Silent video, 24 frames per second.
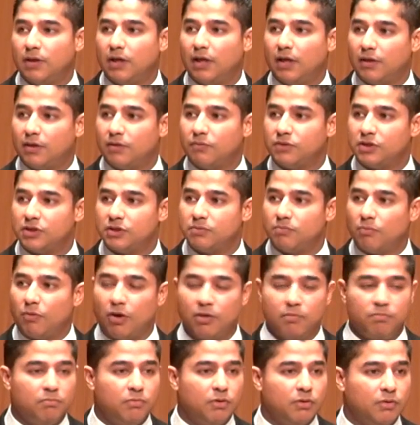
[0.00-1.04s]
I think it was a
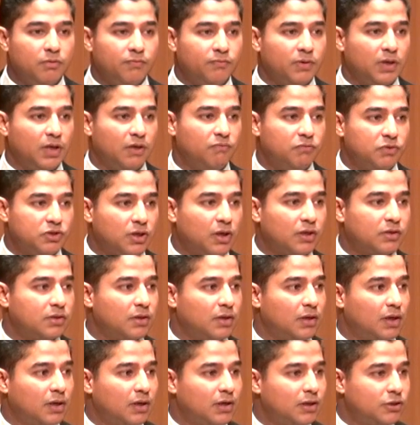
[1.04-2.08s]
smart move. It
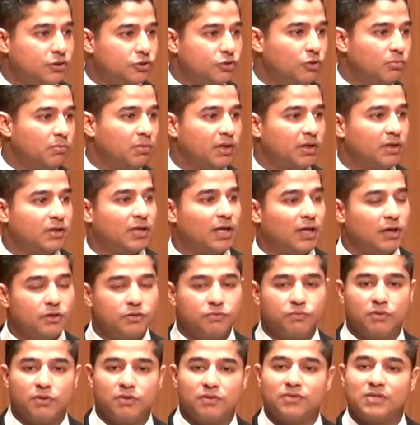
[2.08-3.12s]
resulted in at least $2 million
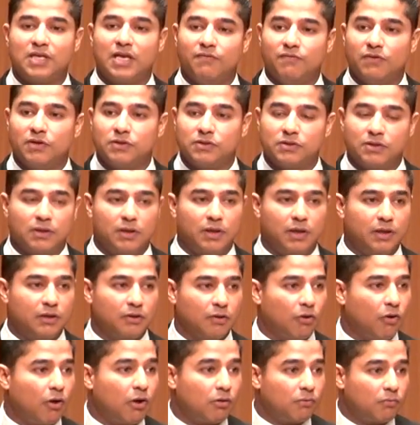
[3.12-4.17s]
worth of savings in
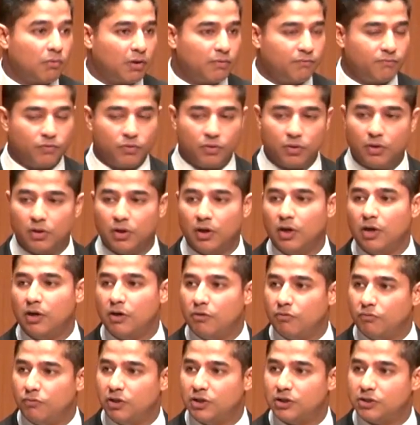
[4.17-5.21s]
the long run for
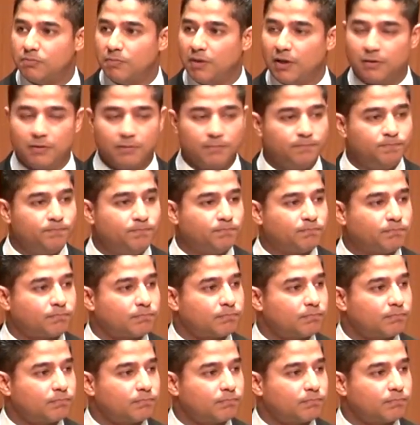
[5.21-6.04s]
Reed Smith.